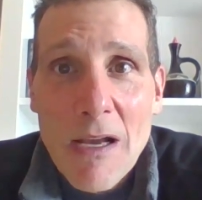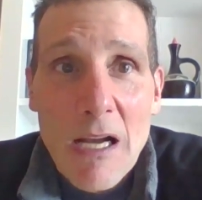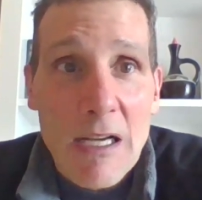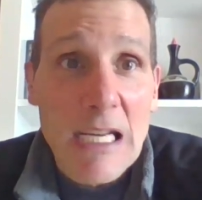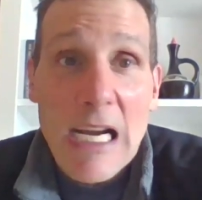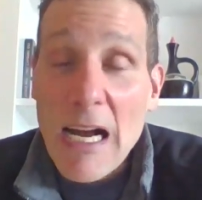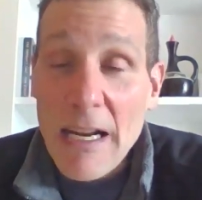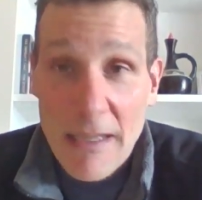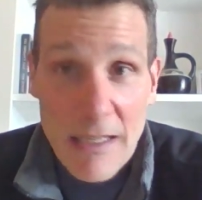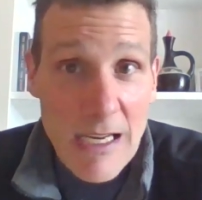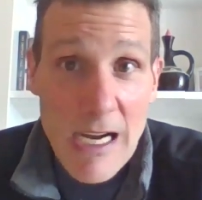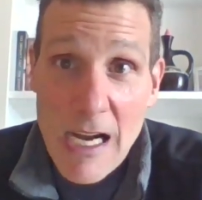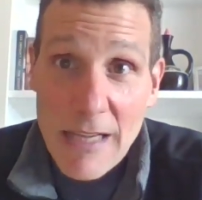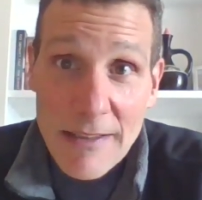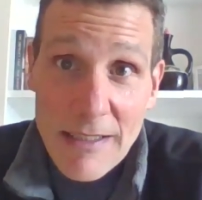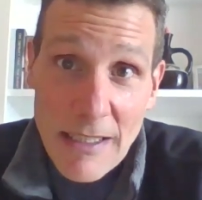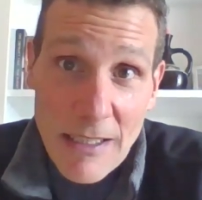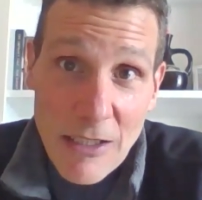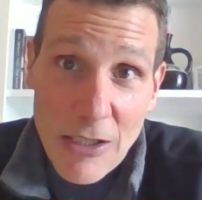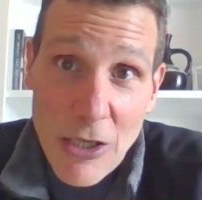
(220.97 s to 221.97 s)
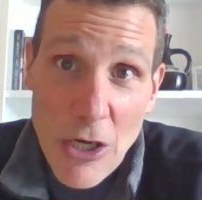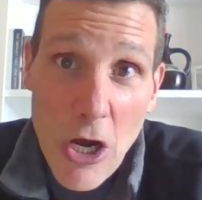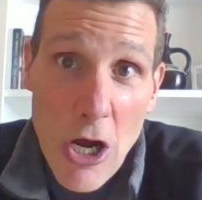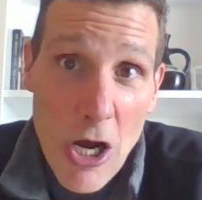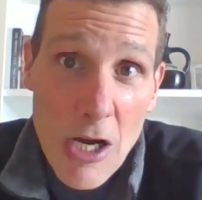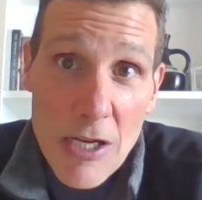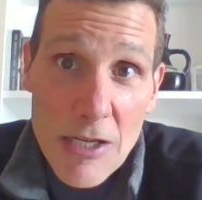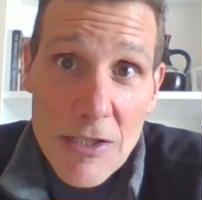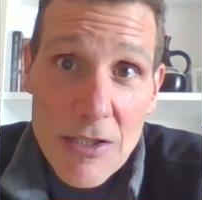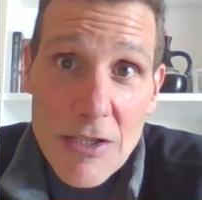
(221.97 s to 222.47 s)
God didn't
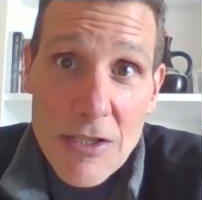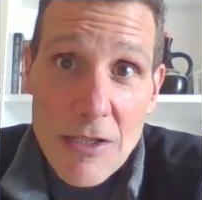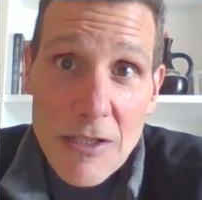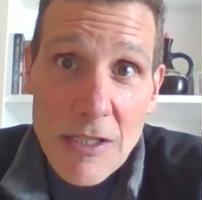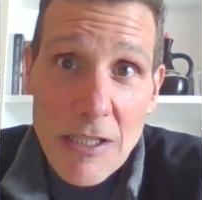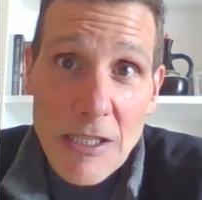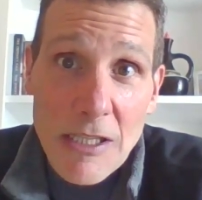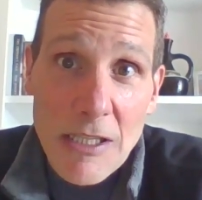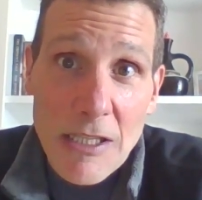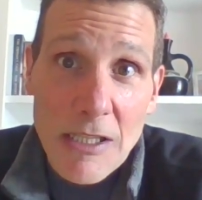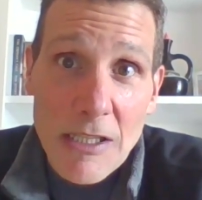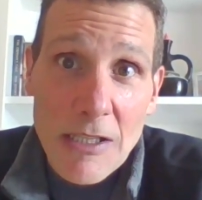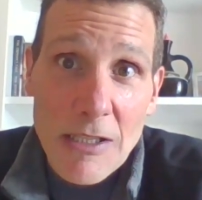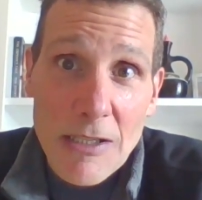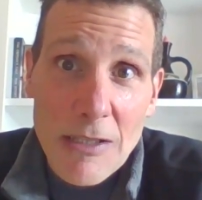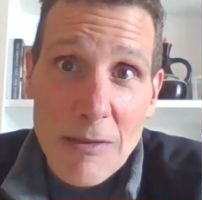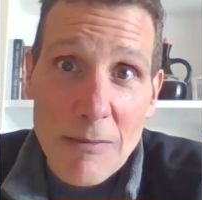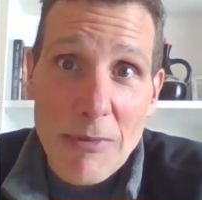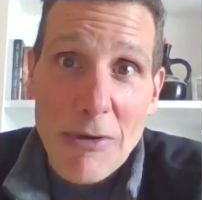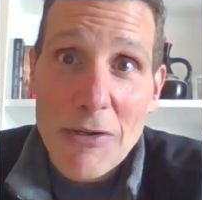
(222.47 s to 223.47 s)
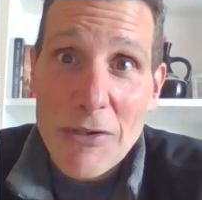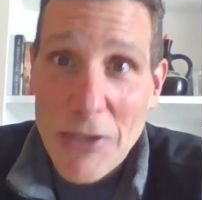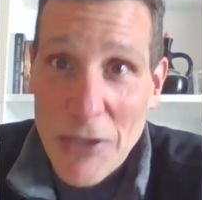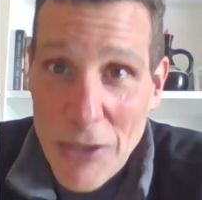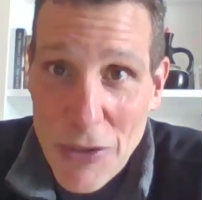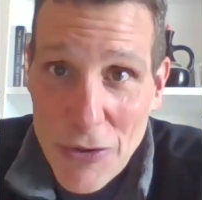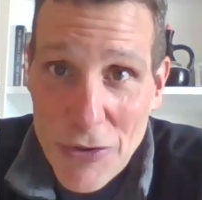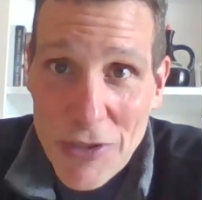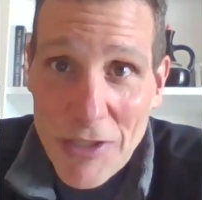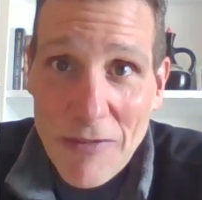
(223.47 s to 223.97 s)
cause the
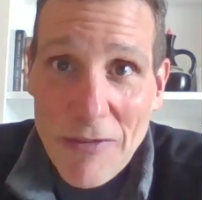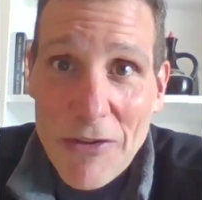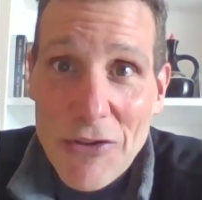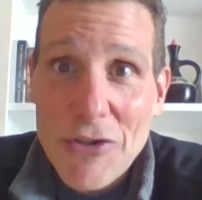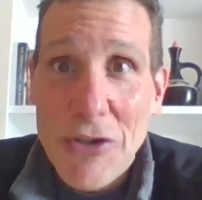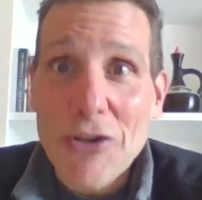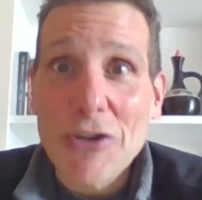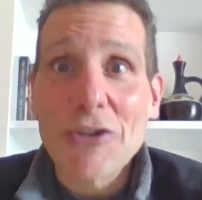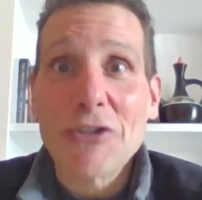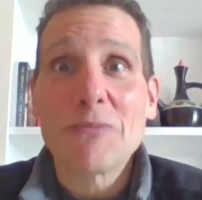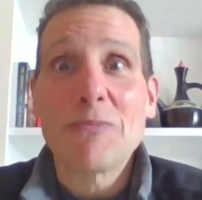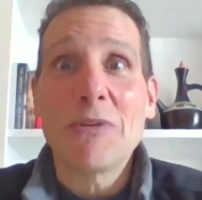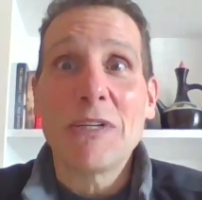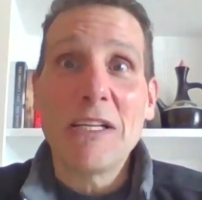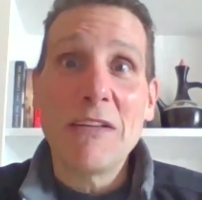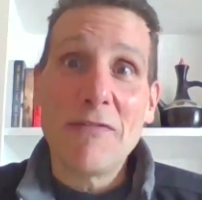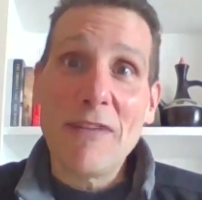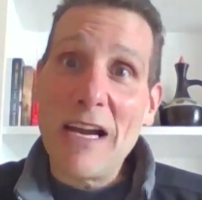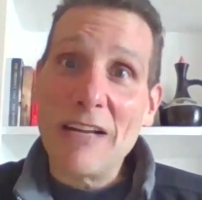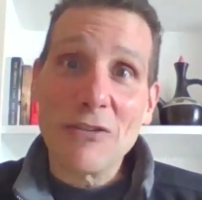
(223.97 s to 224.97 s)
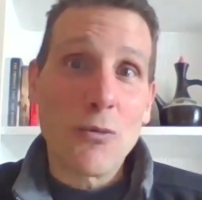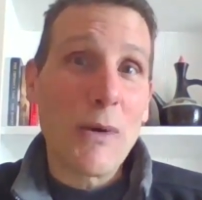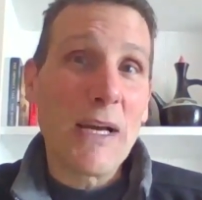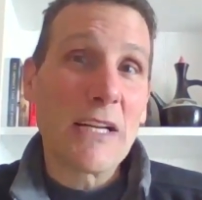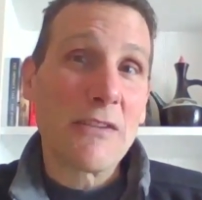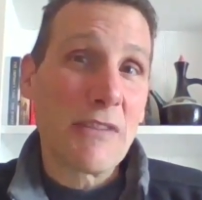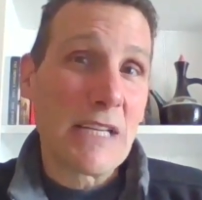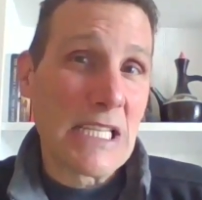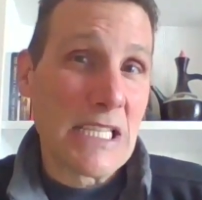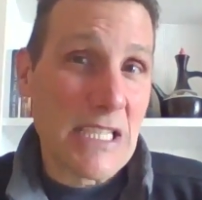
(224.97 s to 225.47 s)
persecution of the church, but he found a way
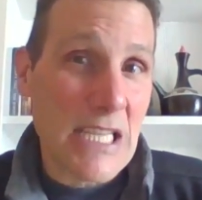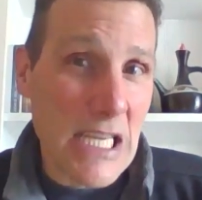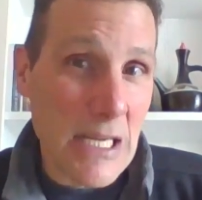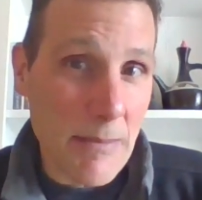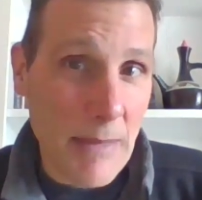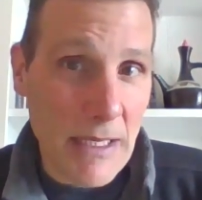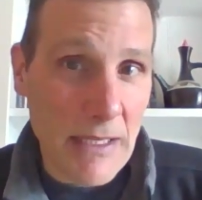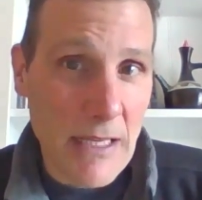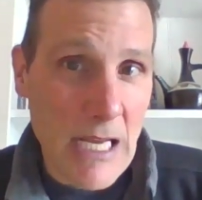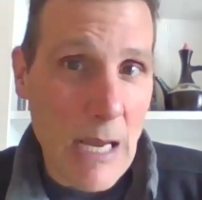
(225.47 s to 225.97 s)
to redeem it.